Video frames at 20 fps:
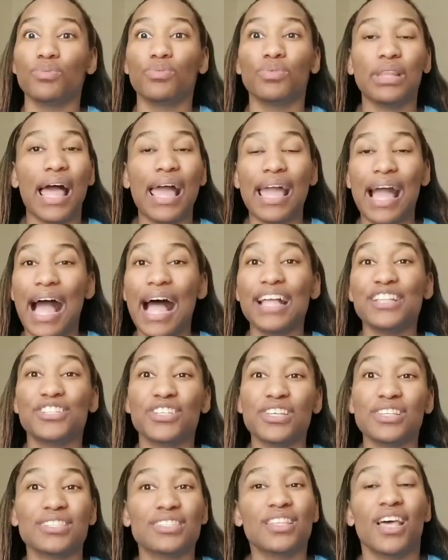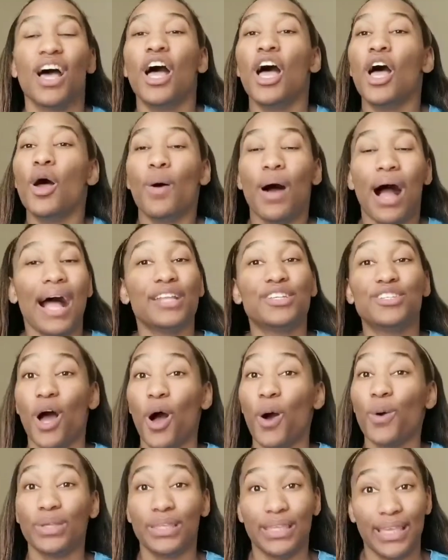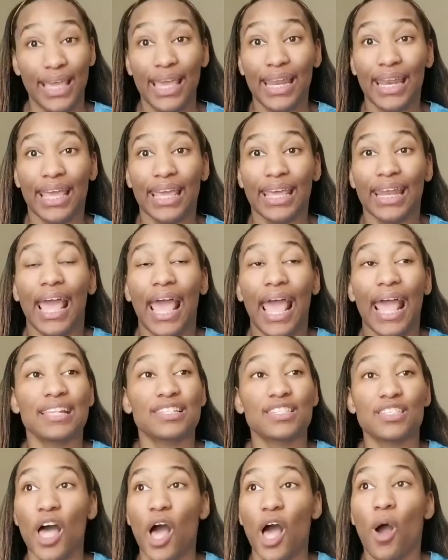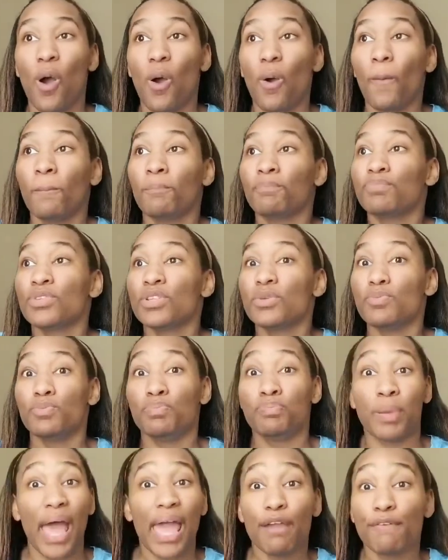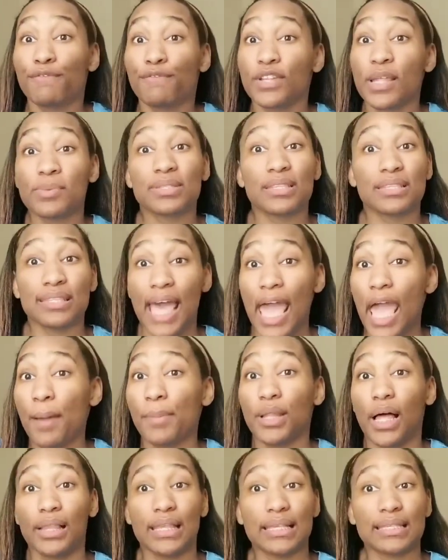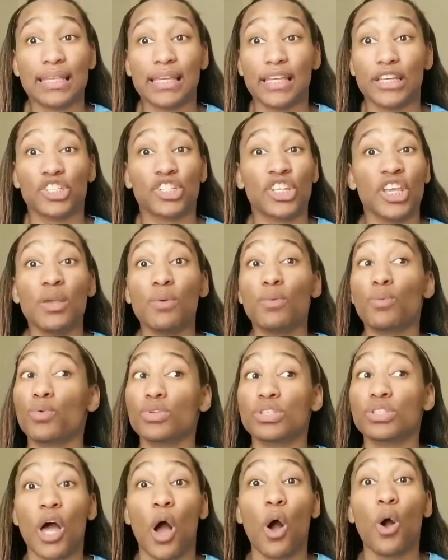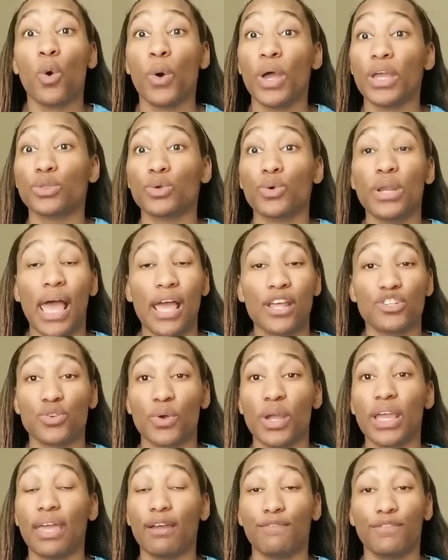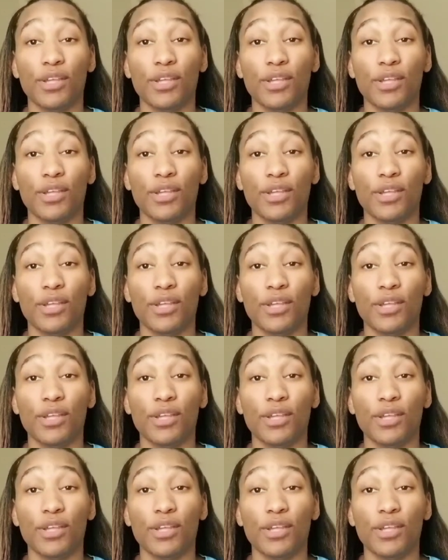like I just I don't get it. And so Bae flips the table on this nigga. She so quick through that drink and